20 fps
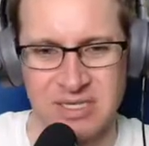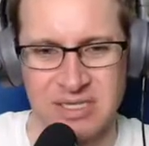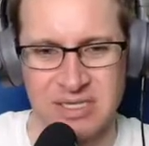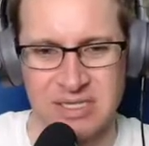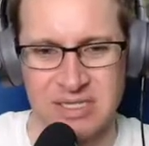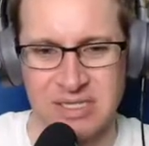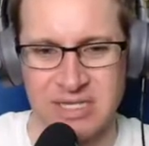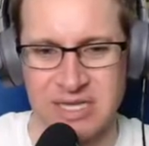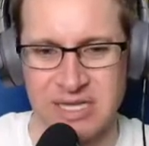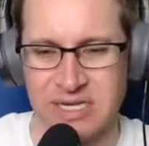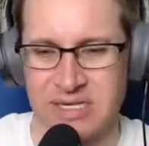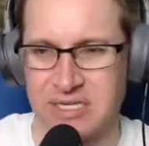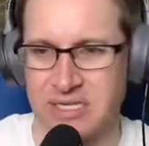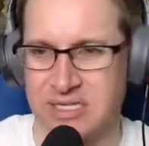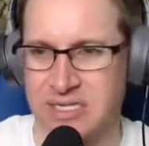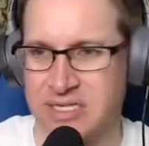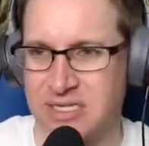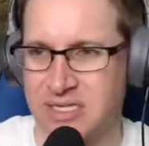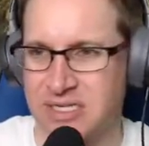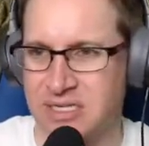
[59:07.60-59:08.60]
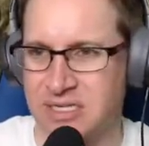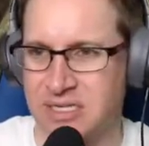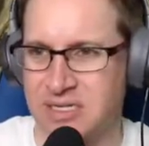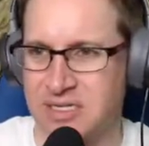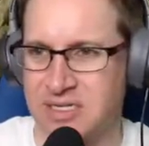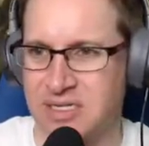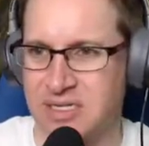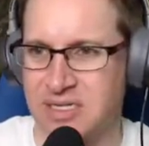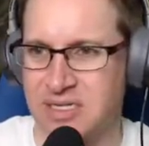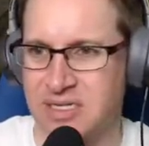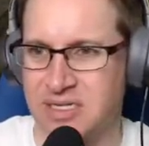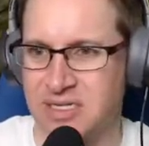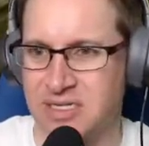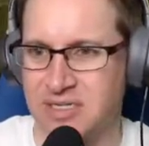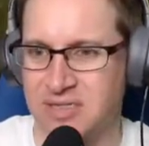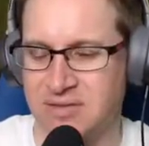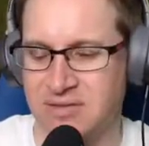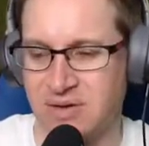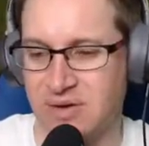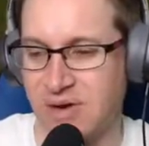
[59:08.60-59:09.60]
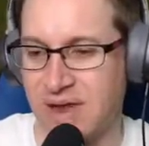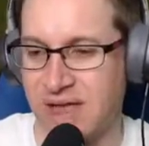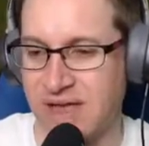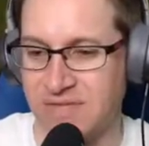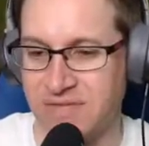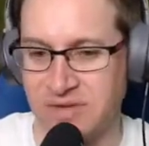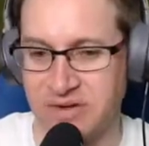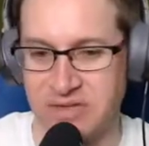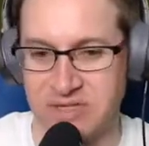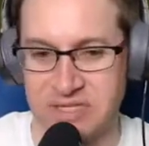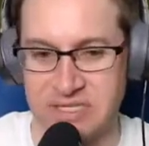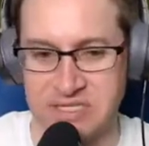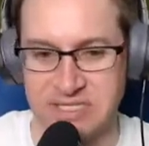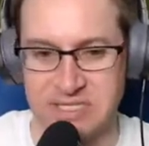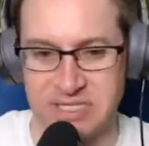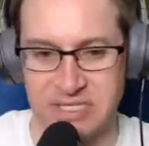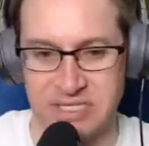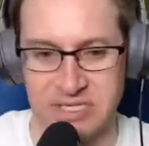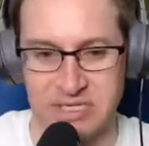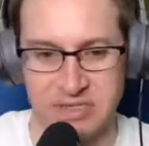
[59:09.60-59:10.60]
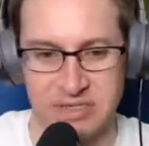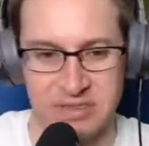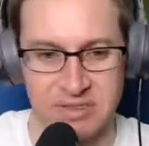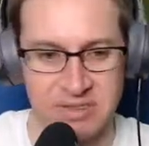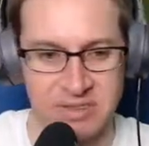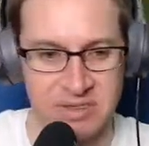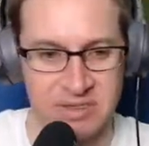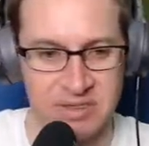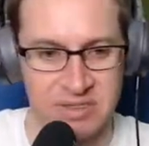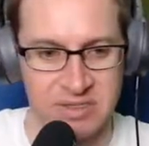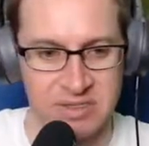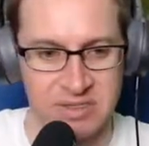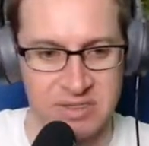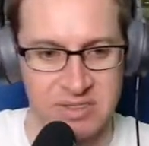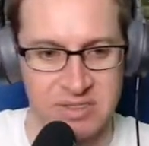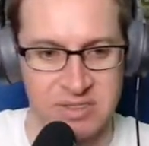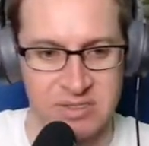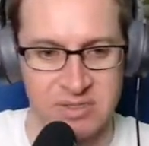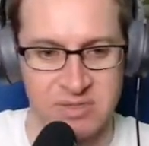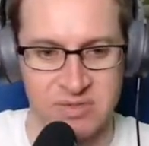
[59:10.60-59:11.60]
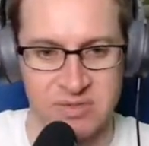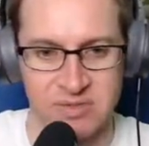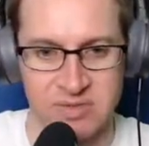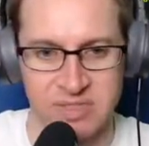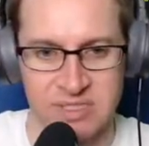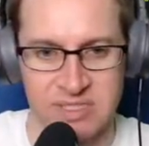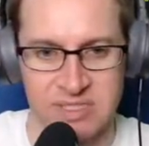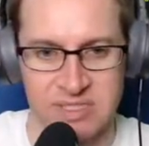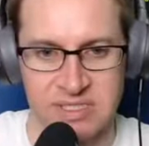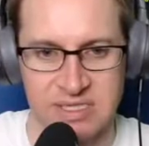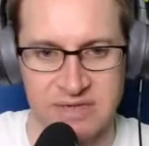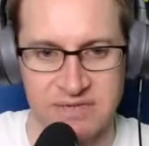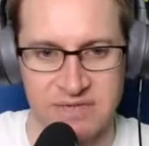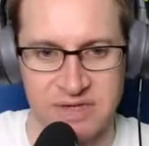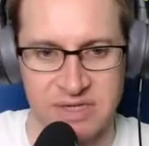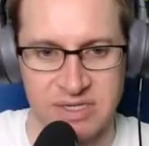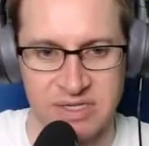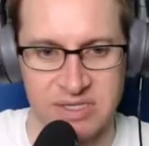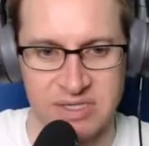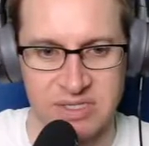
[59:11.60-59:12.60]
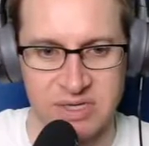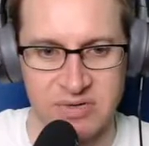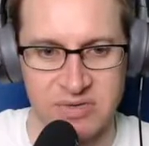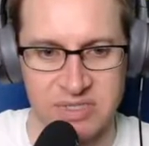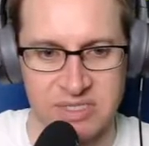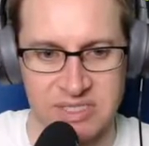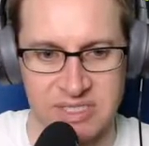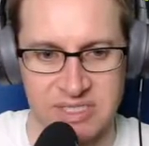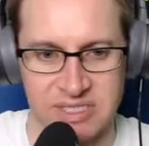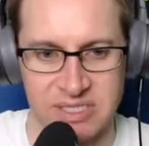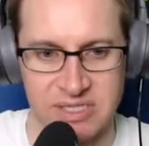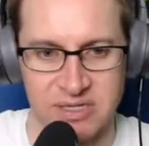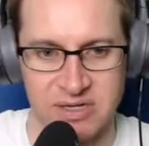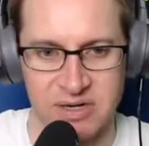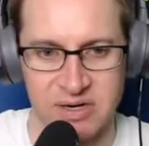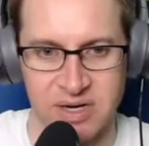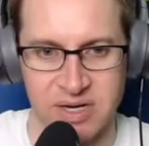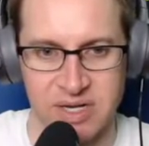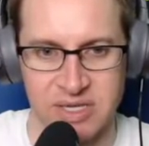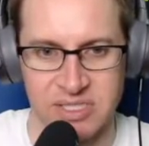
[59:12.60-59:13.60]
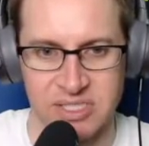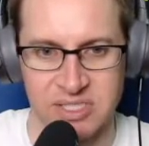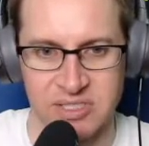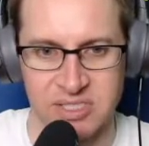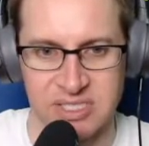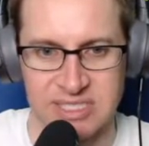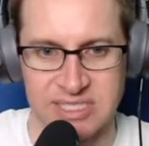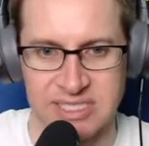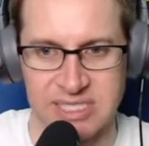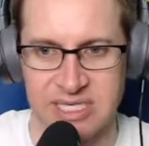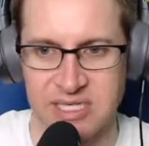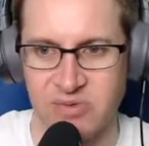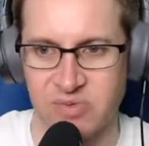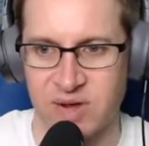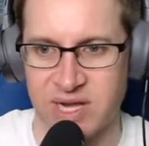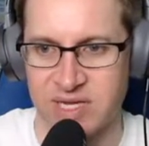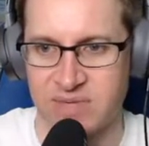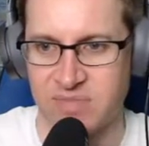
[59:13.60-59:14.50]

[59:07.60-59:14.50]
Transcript: lately, or ever in this city. So let's see if we can go into here, into citywide